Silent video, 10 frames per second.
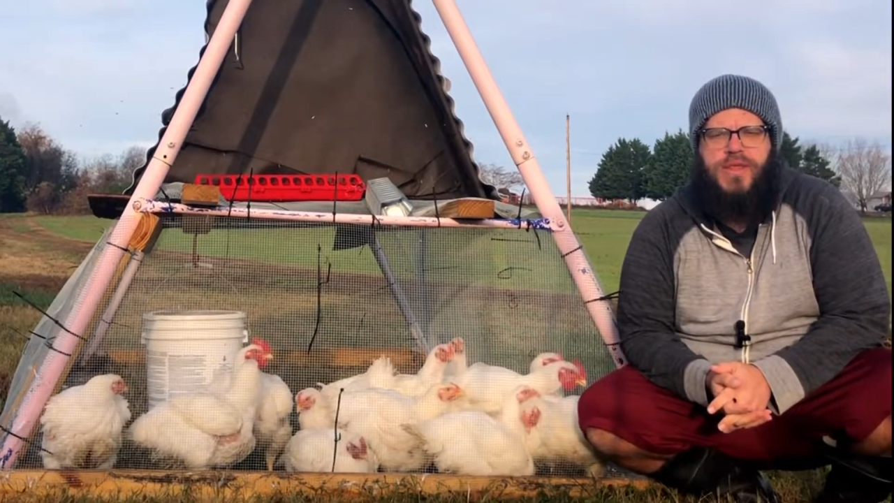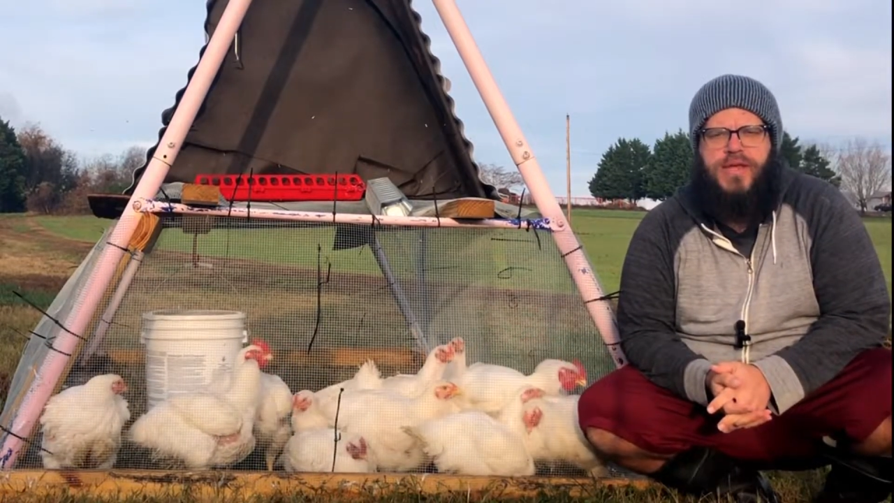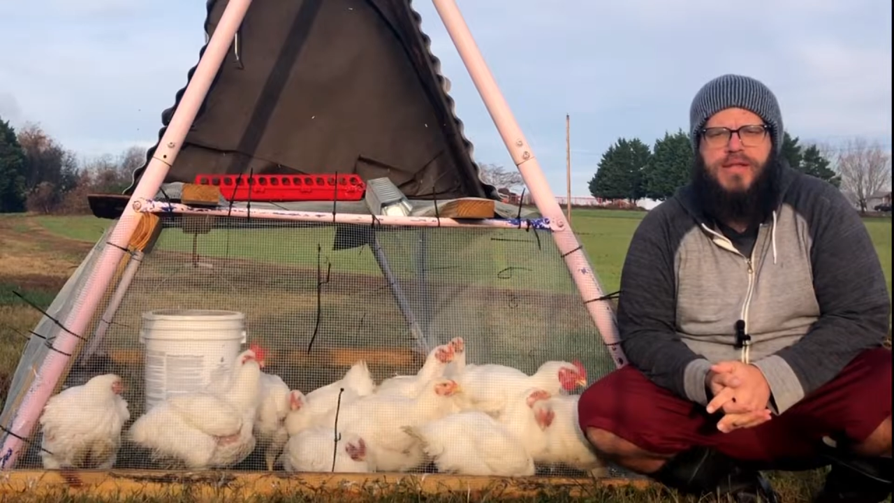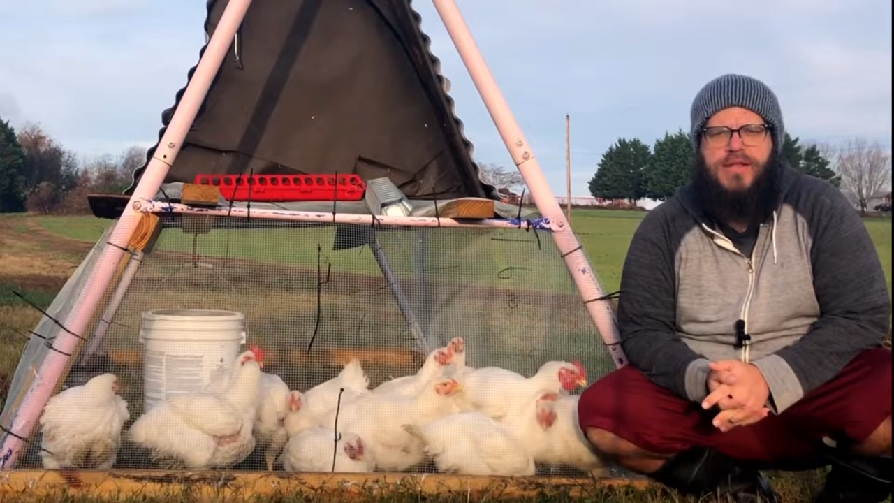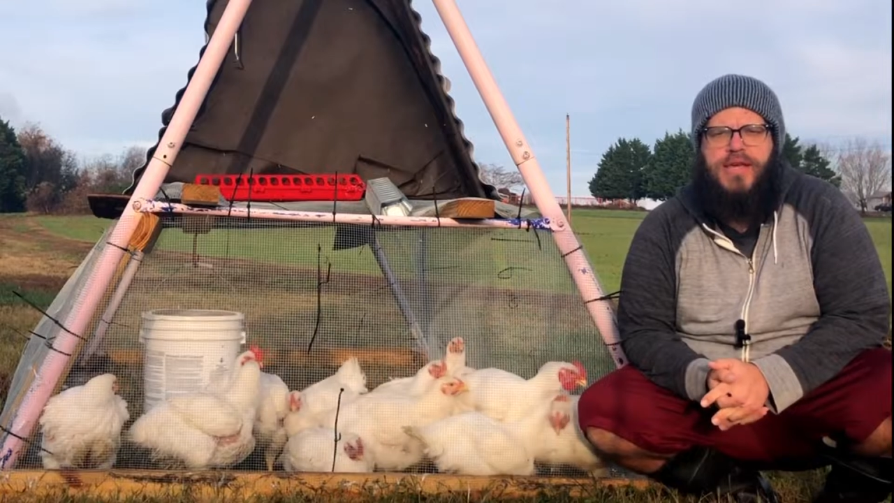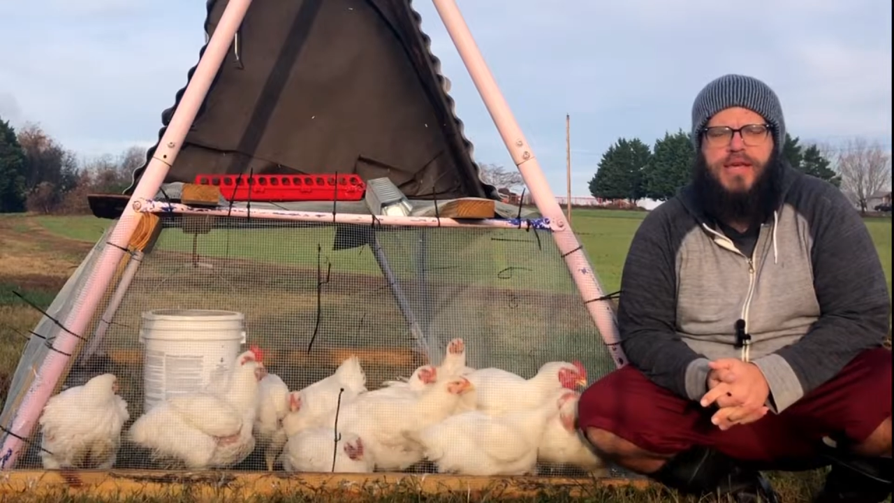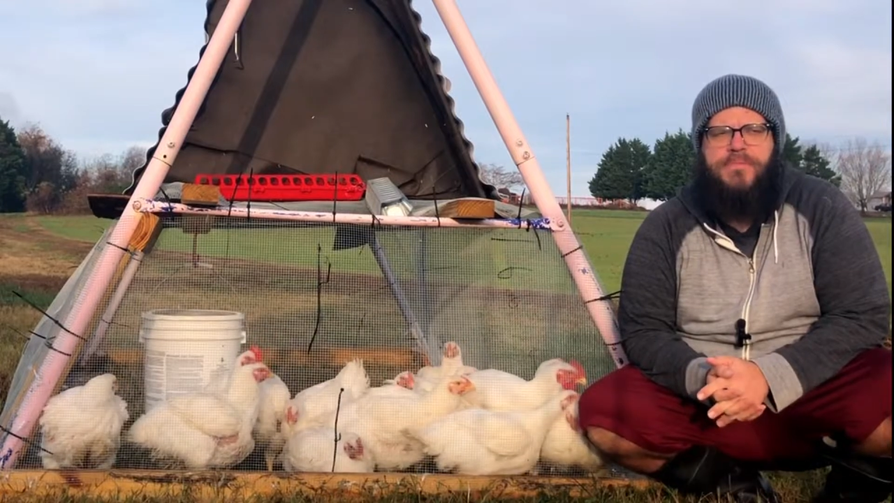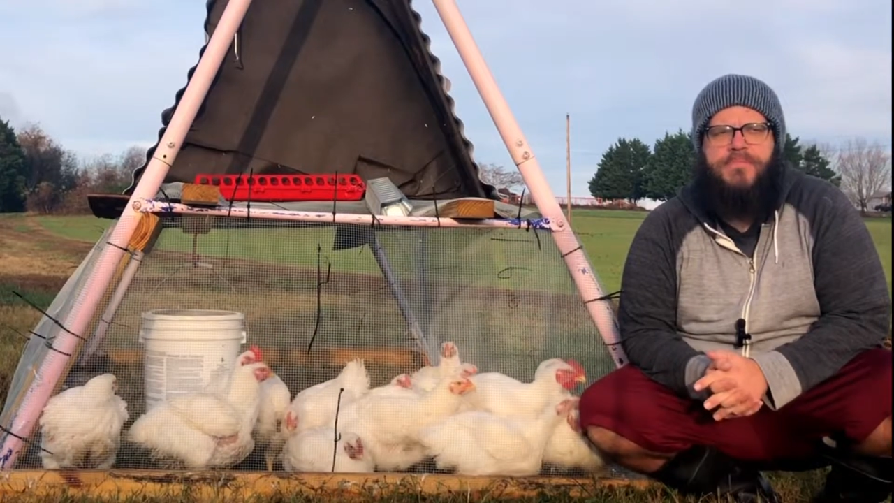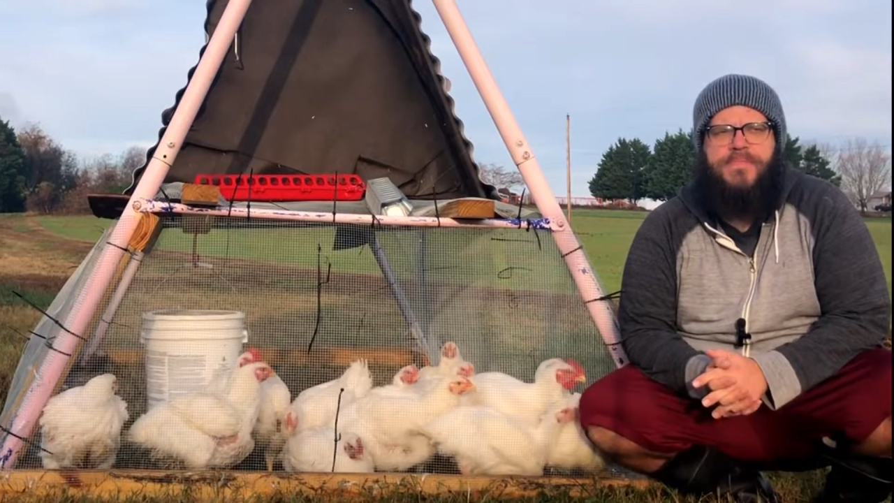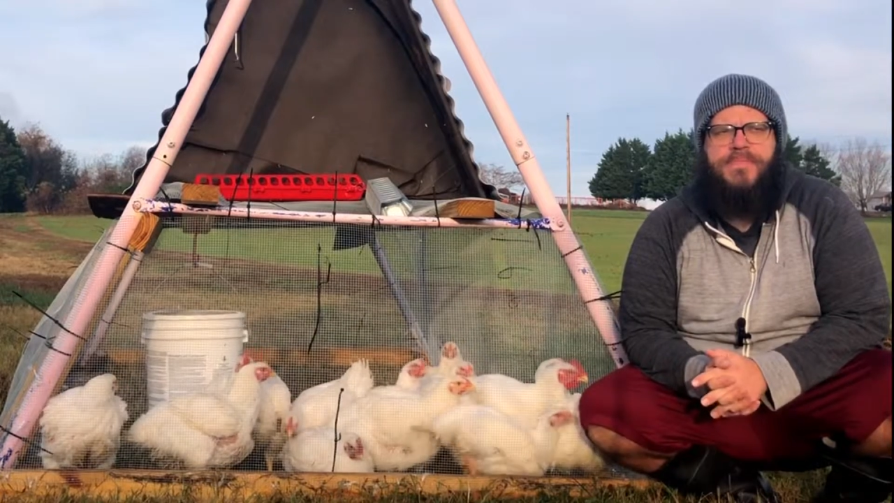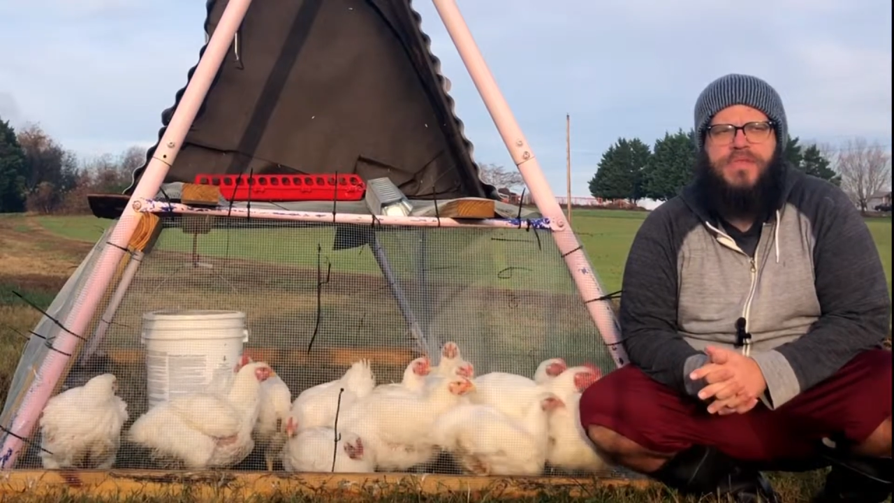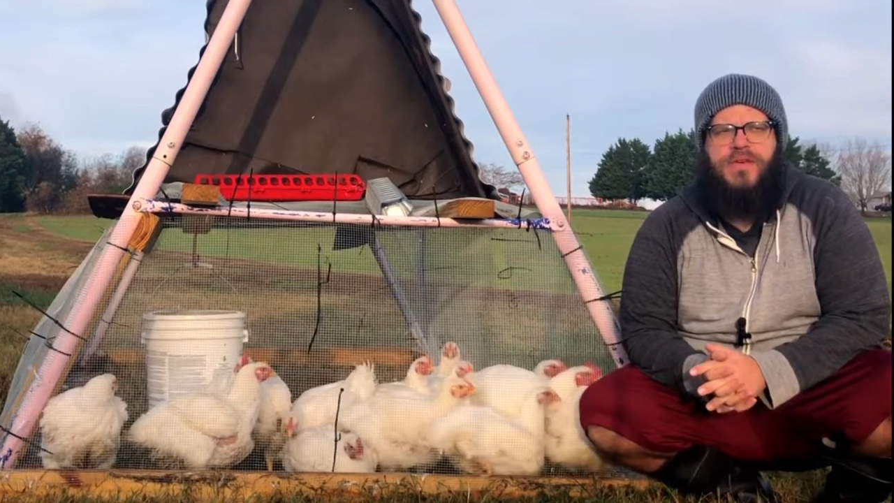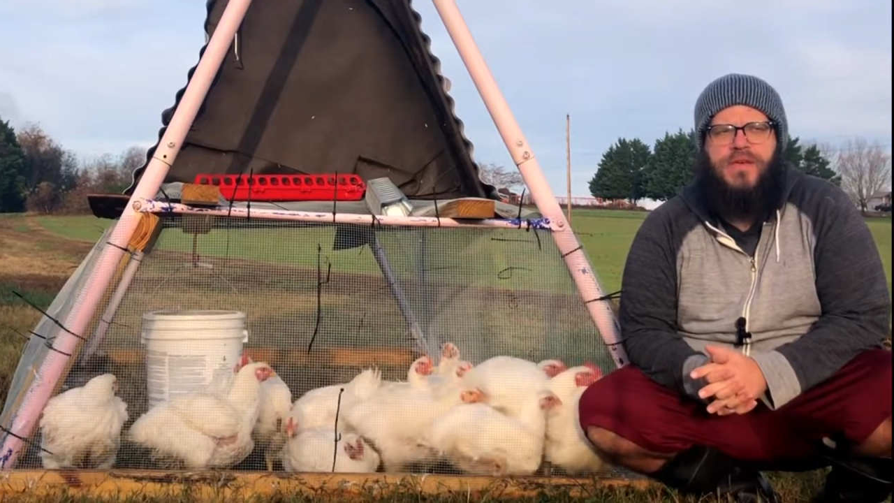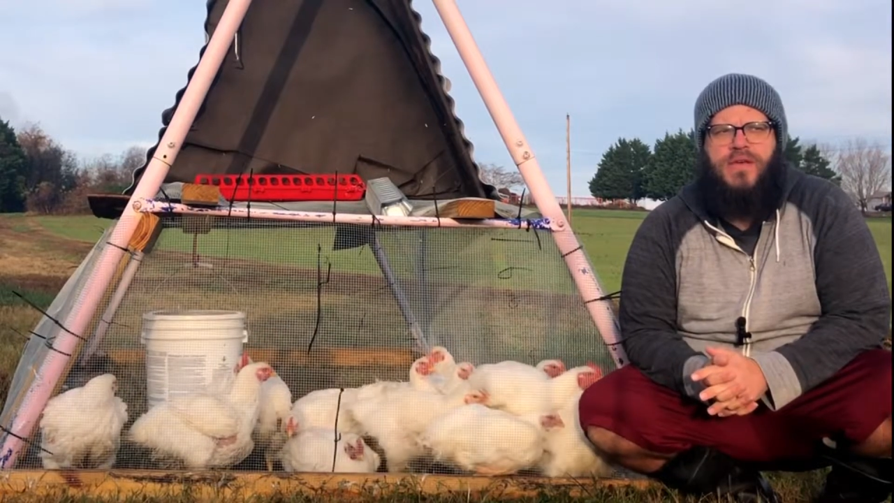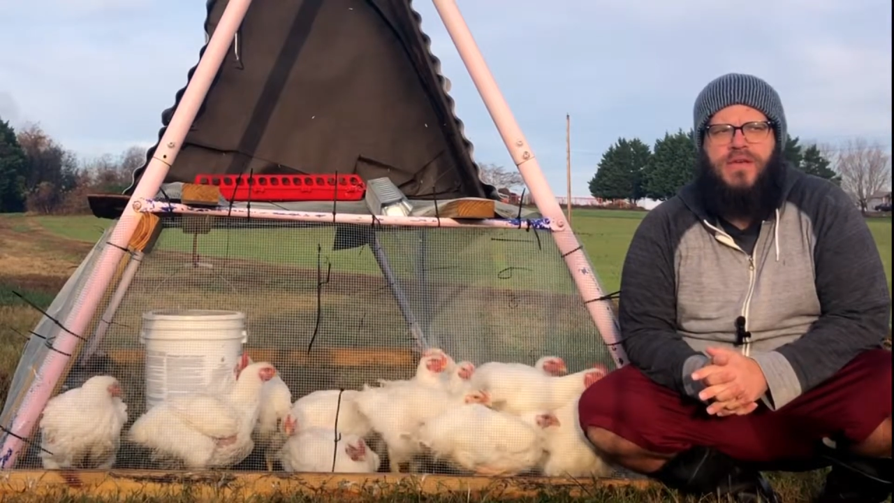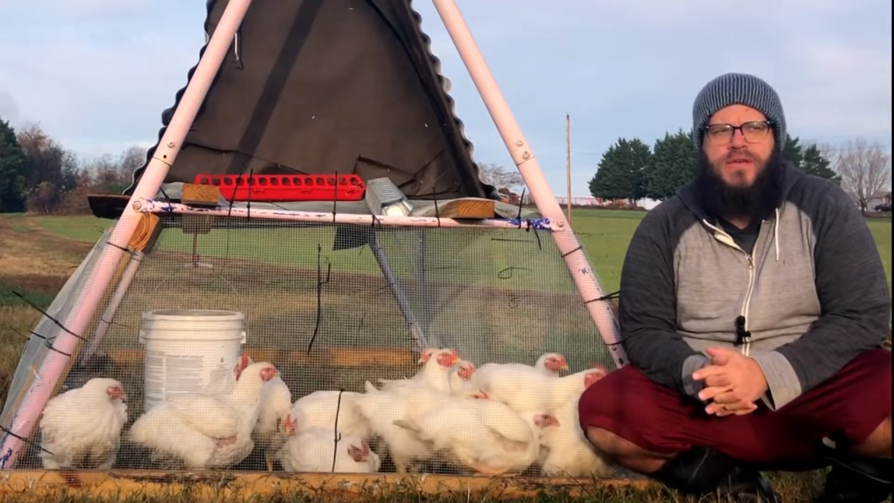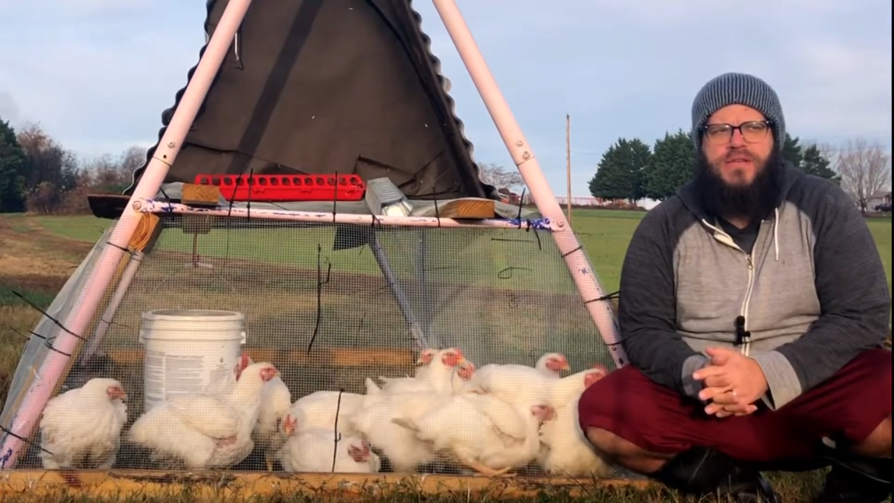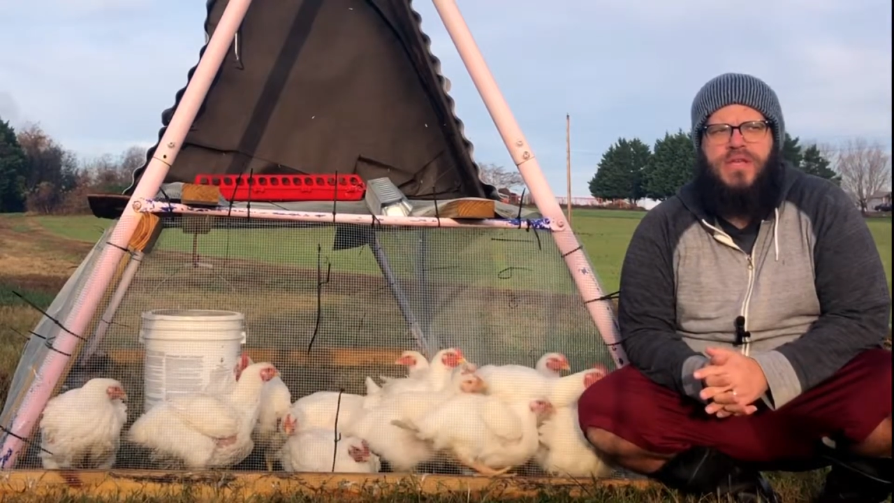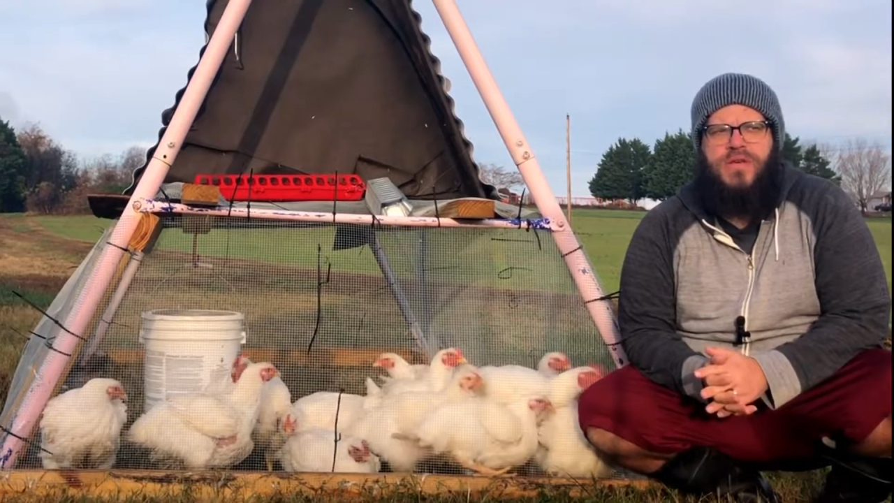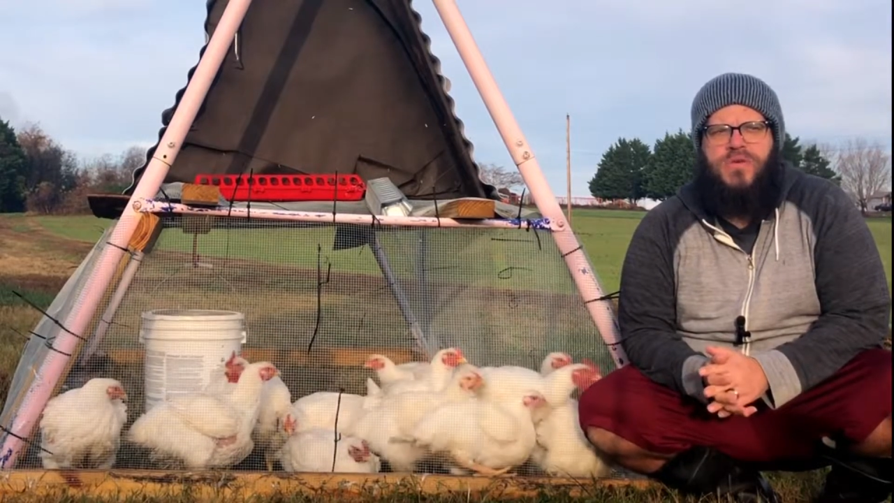that day.
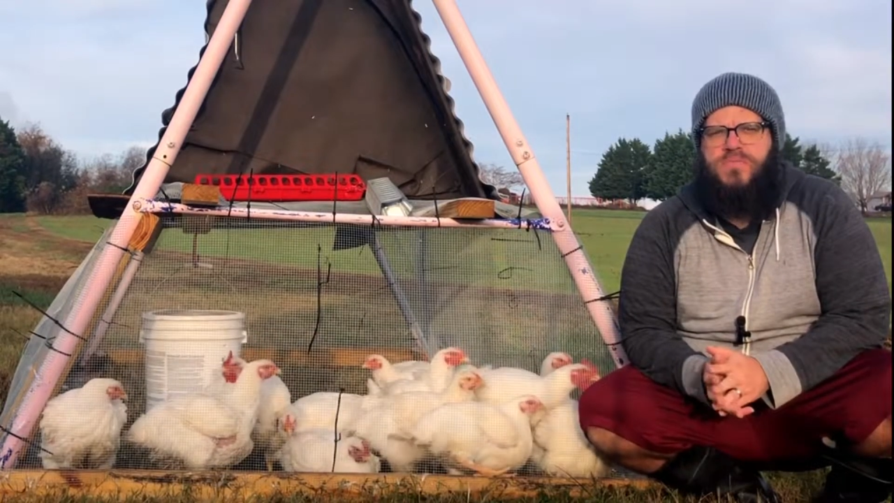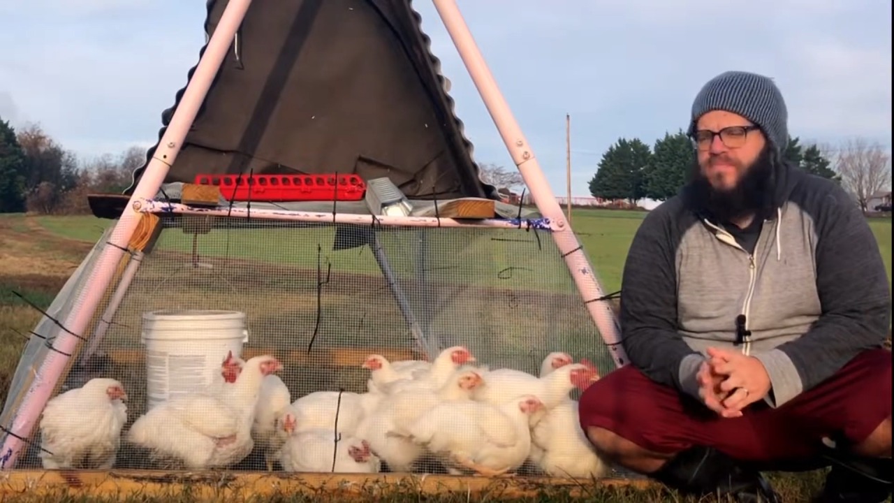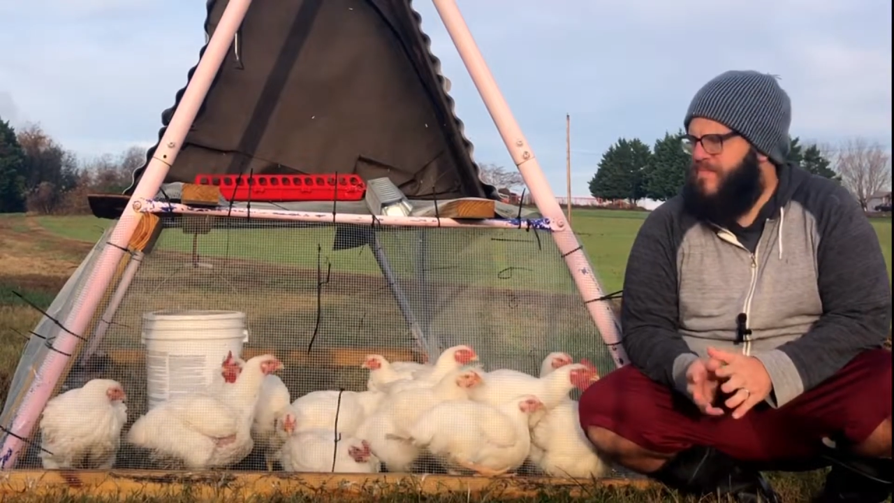So